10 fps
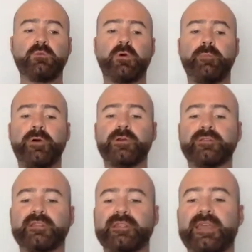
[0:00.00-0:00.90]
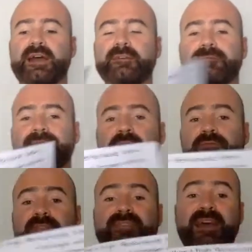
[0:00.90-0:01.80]
Well, personally, I feel
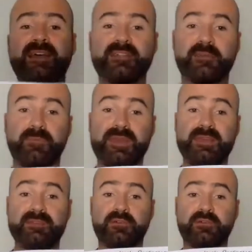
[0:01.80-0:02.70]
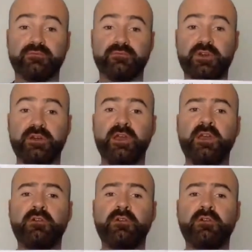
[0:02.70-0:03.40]
the task-based culture,